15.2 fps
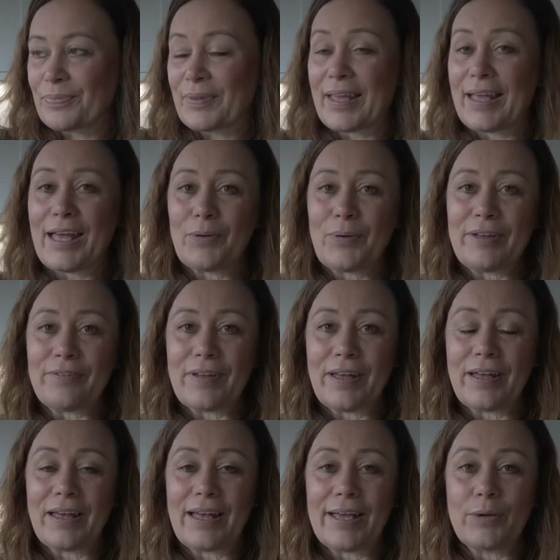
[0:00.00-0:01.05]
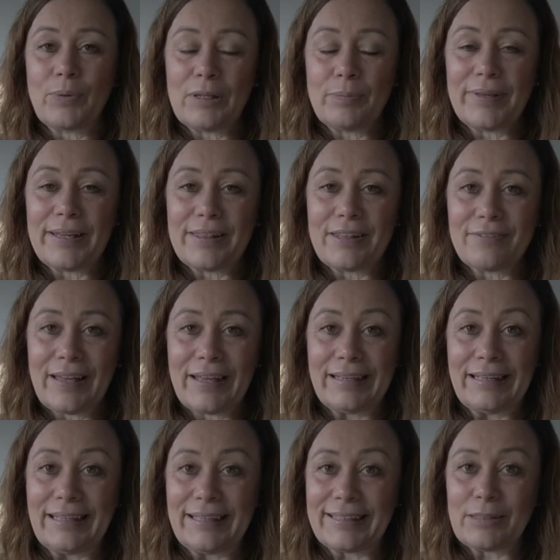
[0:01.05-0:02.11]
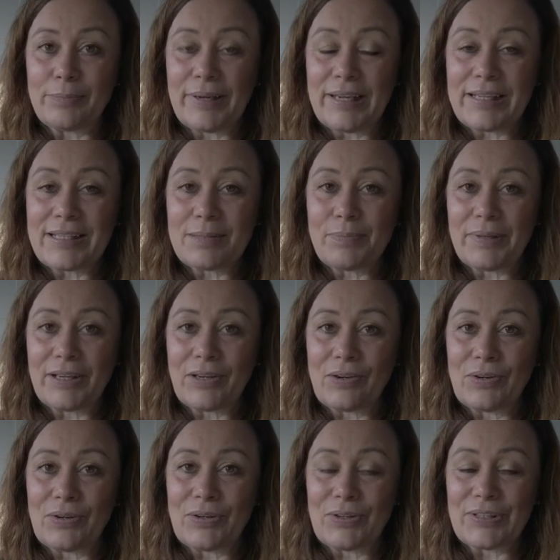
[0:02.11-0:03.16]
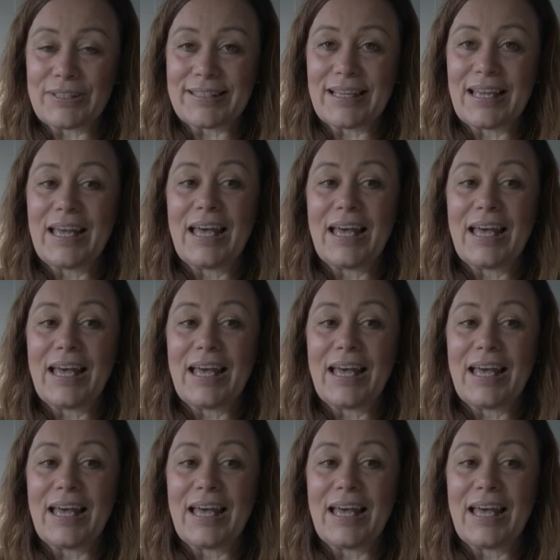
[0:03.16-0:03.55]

However, I will be in the van a little bit because